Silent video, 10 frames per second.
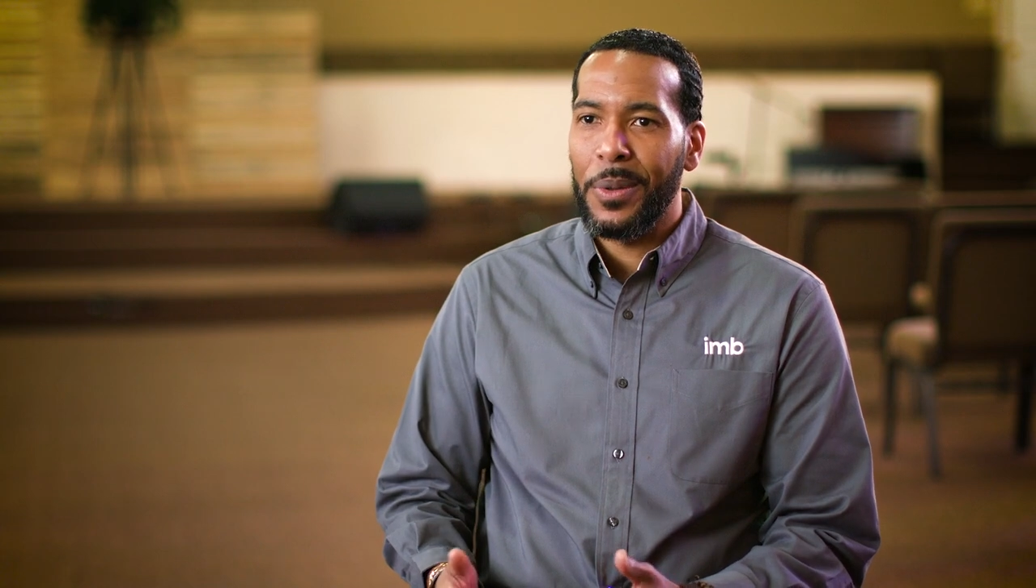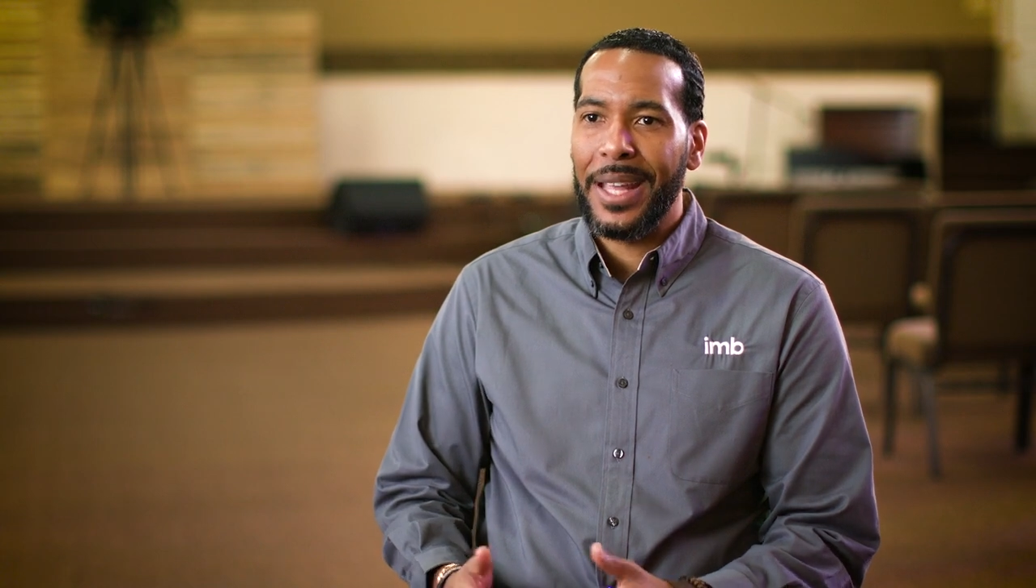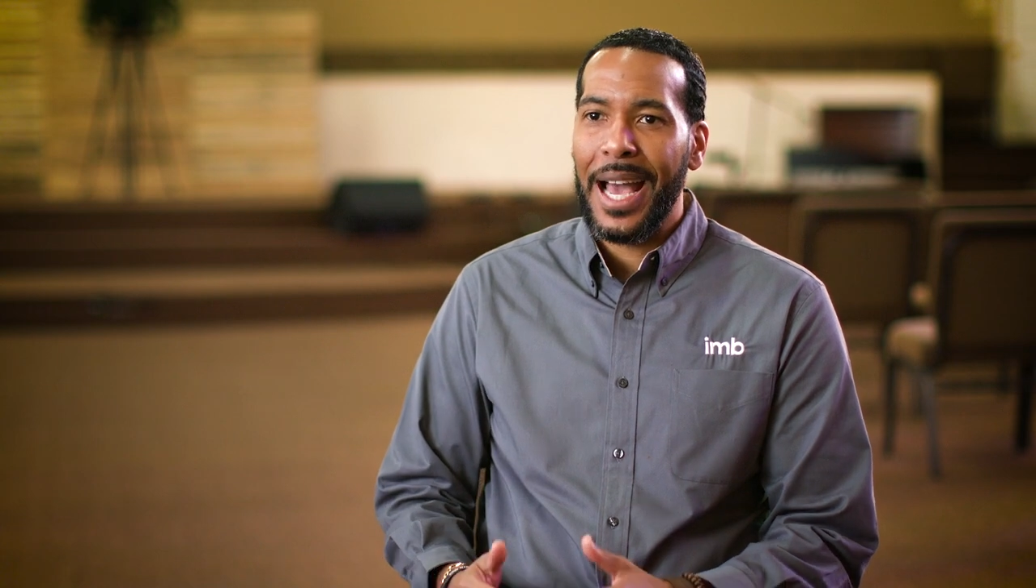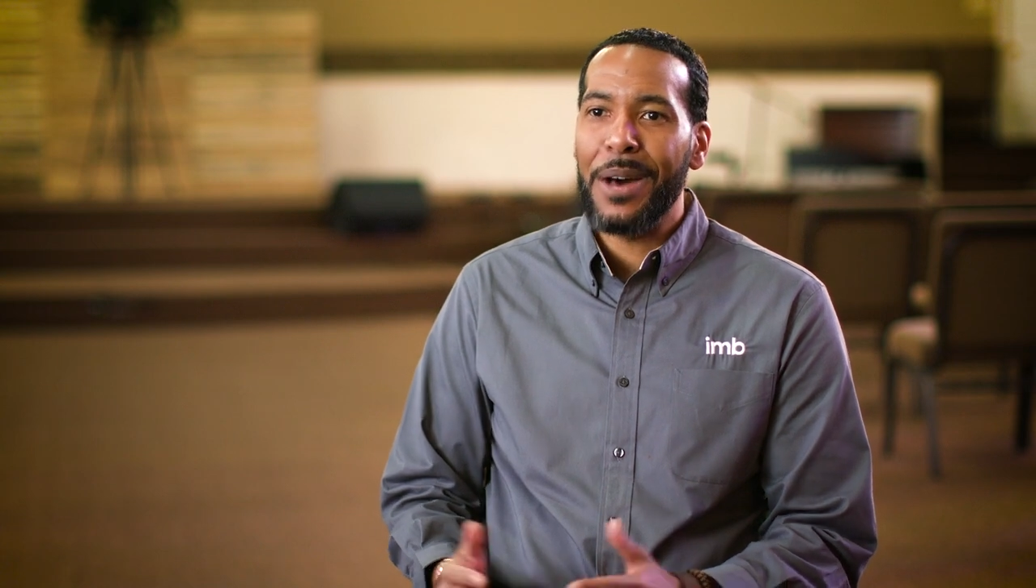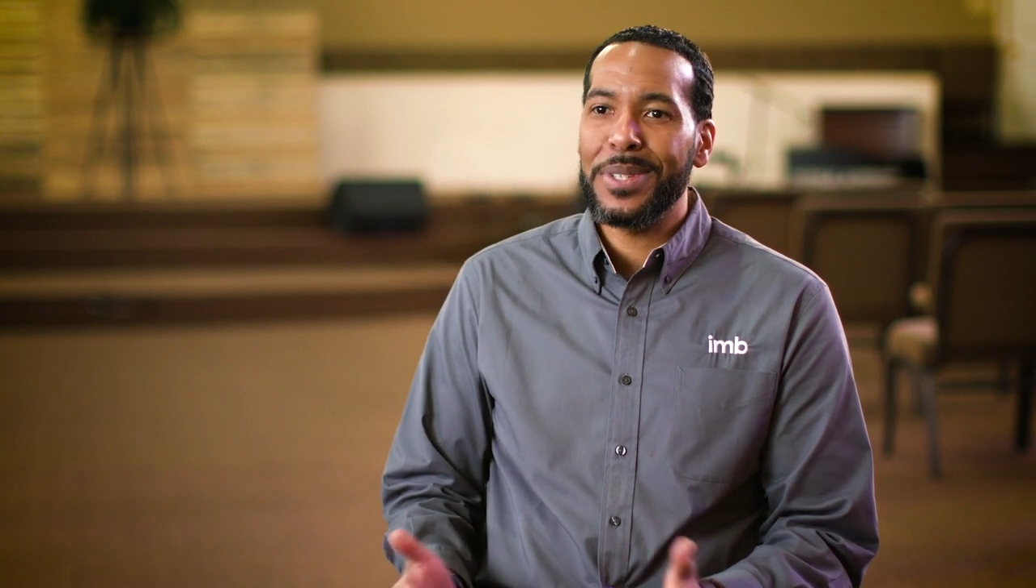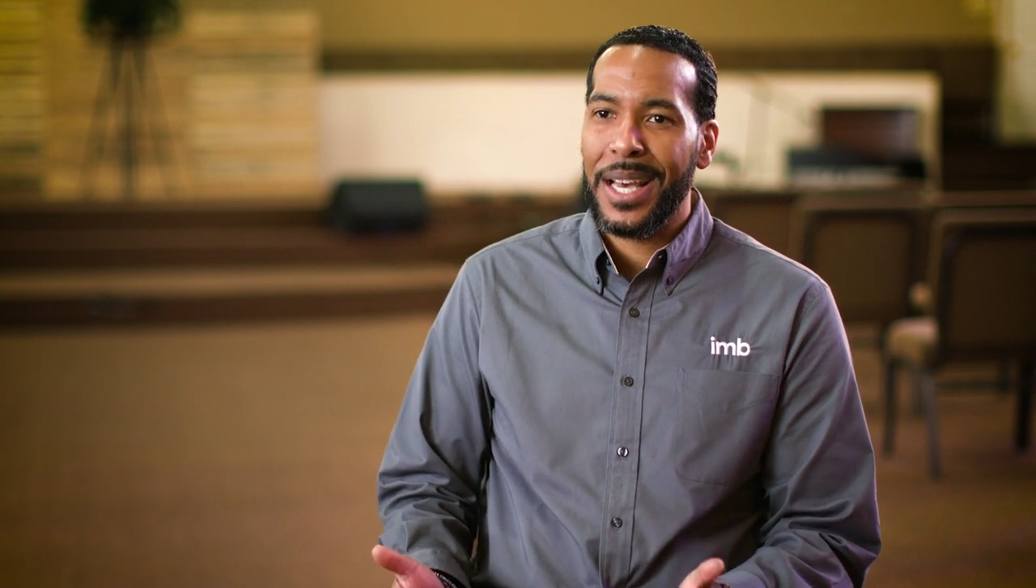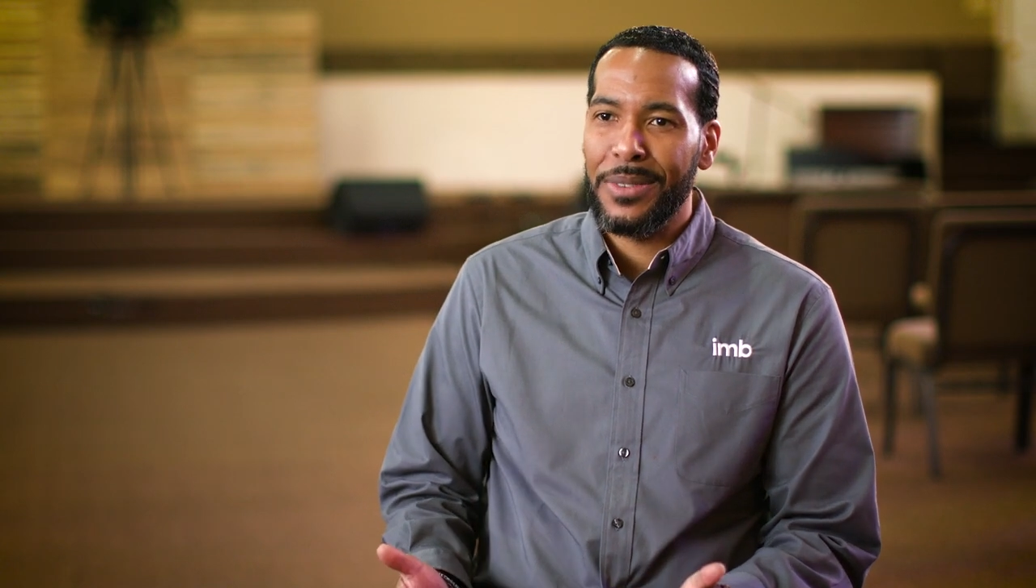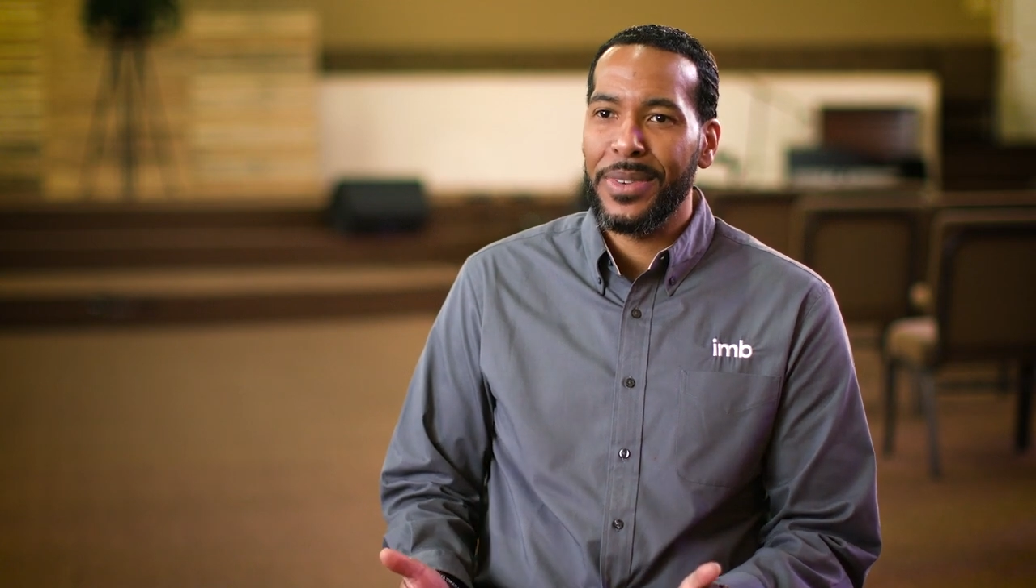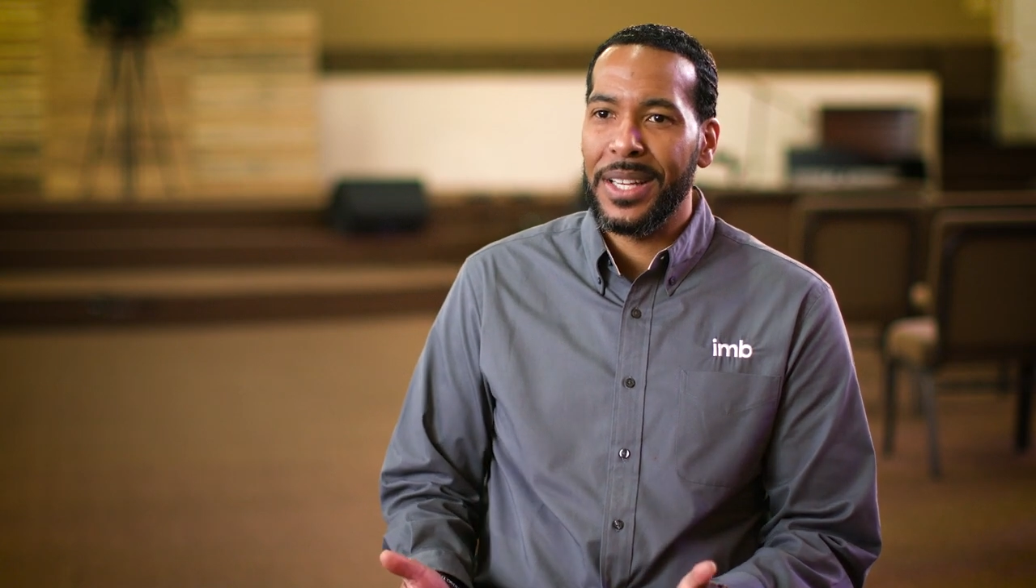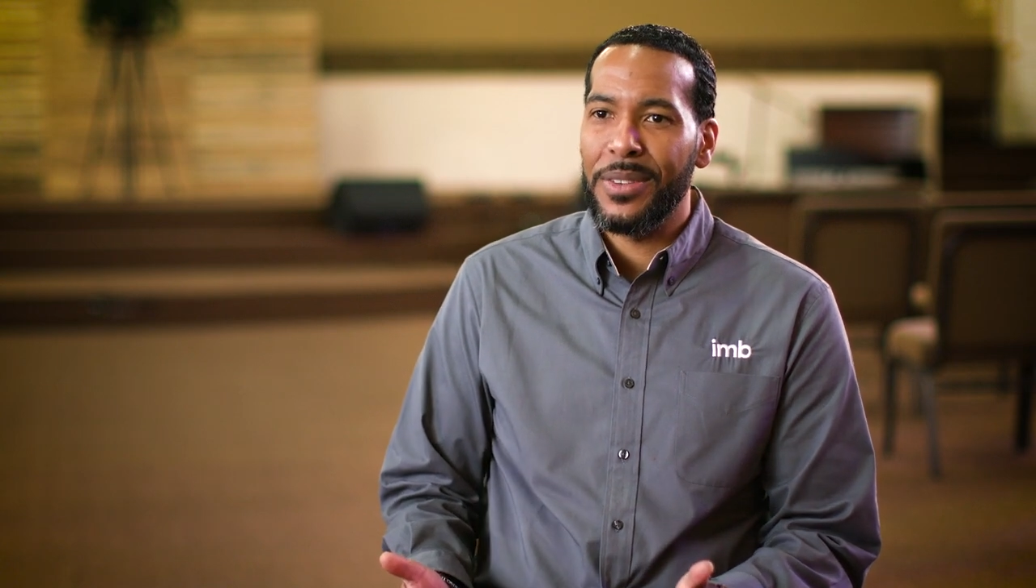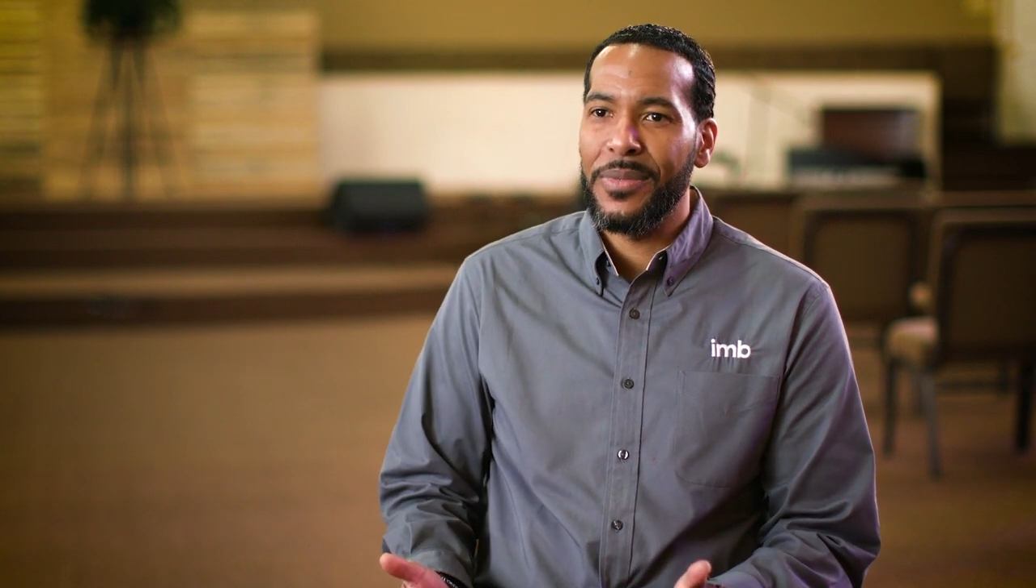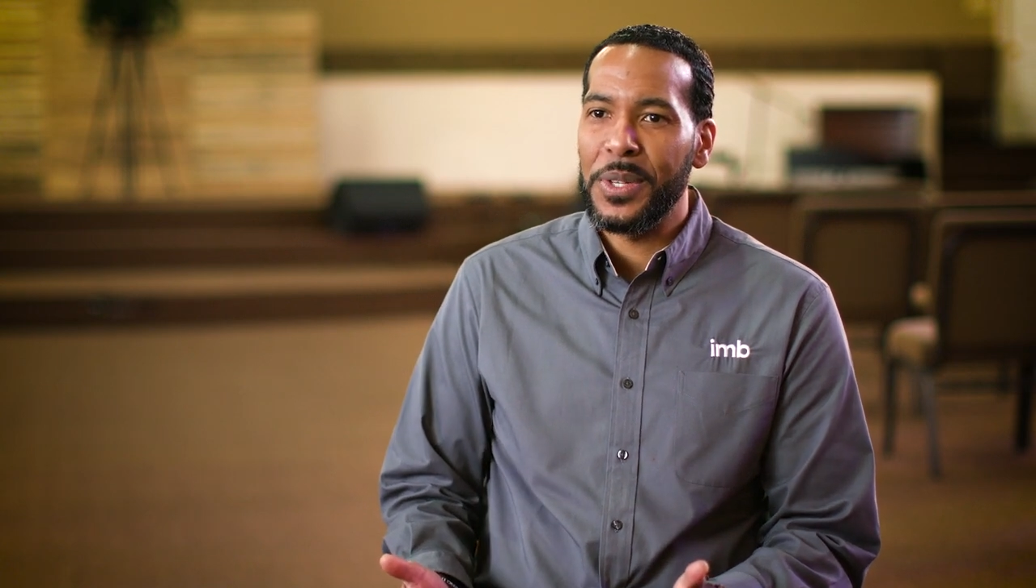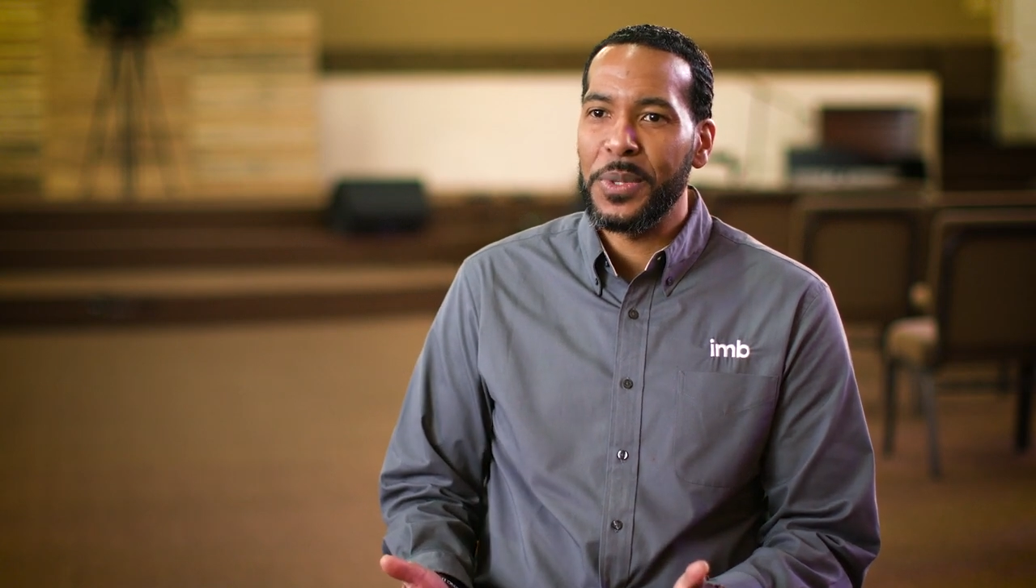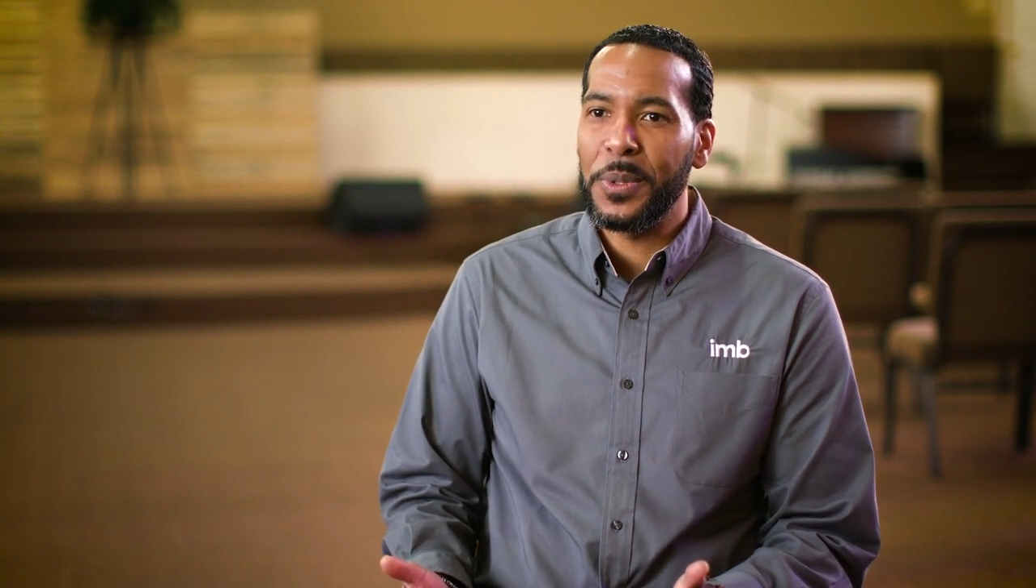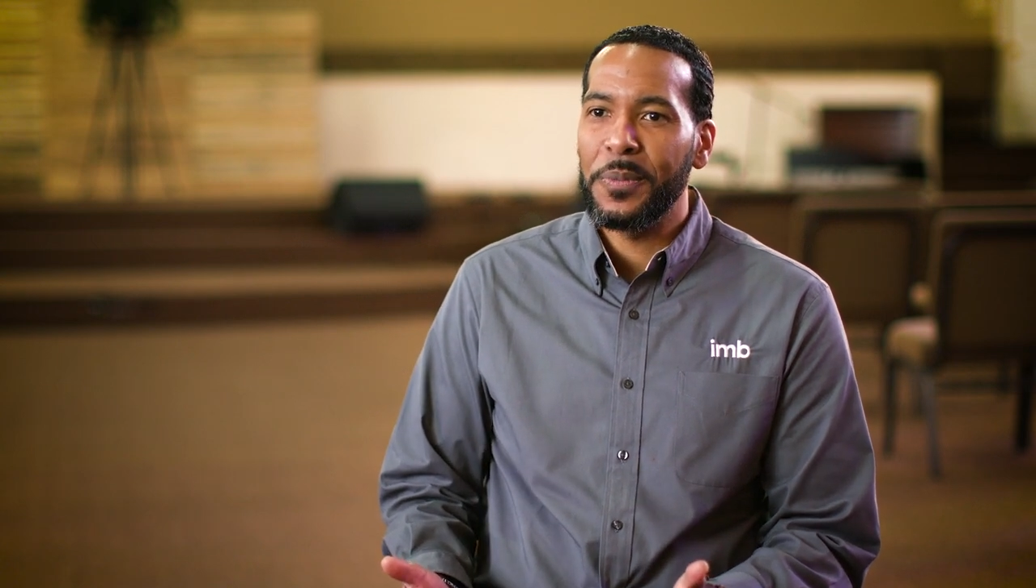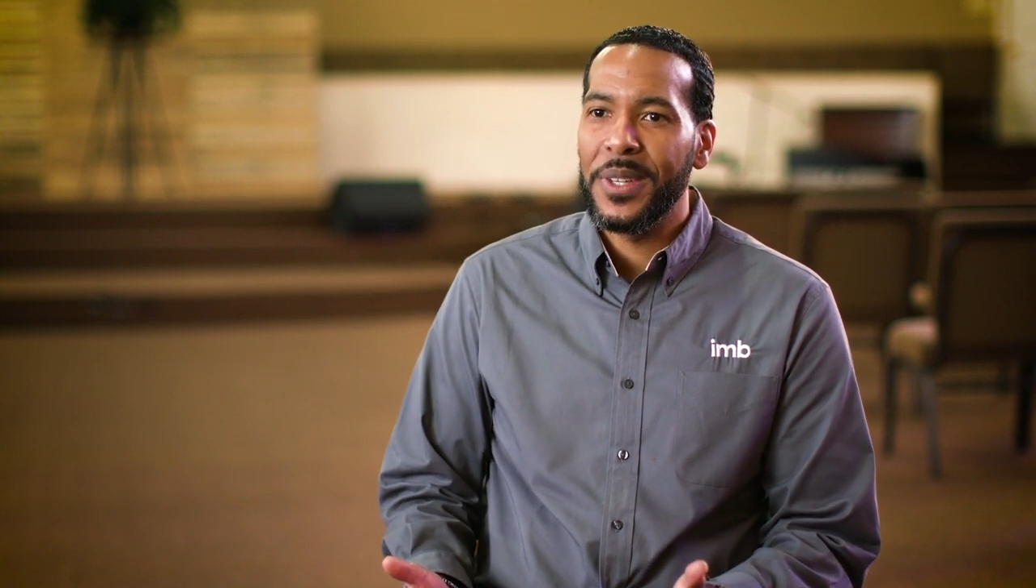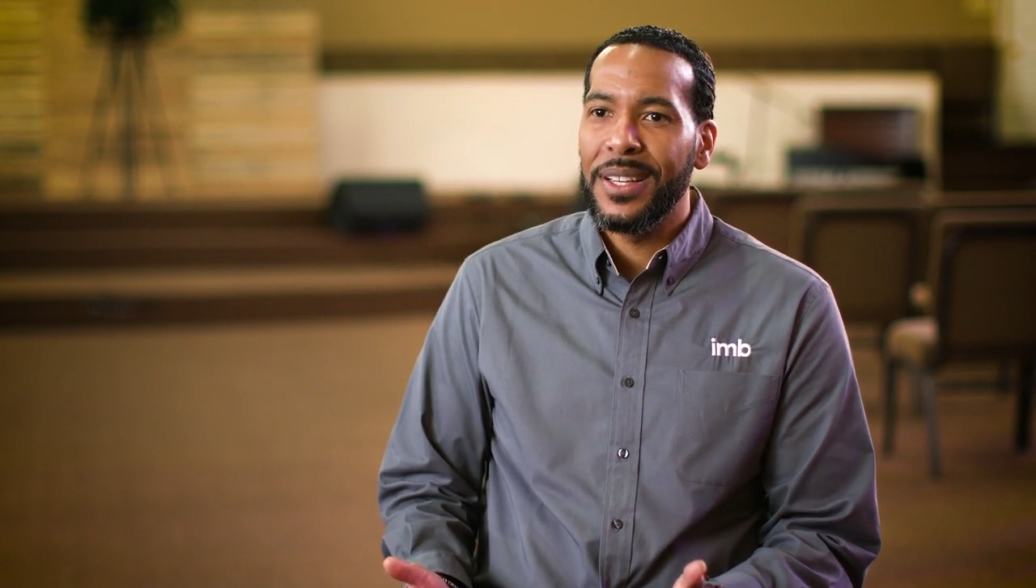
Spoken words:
on the outside of an individual